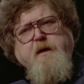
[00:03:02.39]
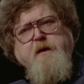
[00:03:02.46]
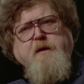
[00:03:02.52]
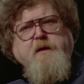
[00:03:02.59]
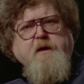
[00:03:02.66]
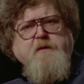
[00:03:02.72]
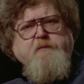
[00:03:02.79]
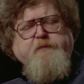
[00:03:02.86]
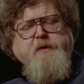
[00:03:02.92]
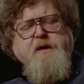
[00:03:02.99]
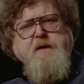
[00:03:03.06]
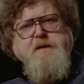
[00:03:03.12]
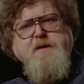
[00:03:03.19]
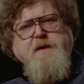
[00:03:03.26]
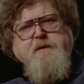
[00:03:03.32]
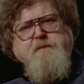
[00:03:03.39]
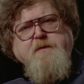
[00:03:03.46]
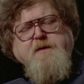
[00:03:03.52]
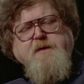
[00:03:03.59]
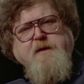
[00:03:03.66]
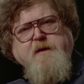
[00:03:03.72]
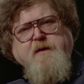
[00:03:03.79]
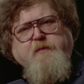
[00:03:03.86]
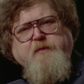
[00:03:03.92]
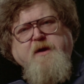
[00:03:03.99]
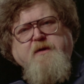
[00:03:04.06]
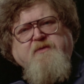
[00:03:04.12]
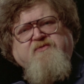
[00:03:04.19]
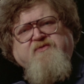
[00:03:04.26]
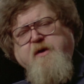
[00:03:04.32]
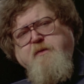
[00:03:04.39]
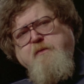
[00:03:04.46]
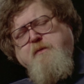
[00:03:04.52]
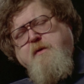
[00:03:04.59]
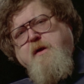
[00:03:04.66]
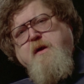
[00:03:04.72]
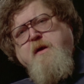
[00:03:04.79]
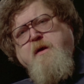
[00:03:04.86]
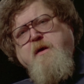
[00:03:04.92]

And not because I was terribly devout,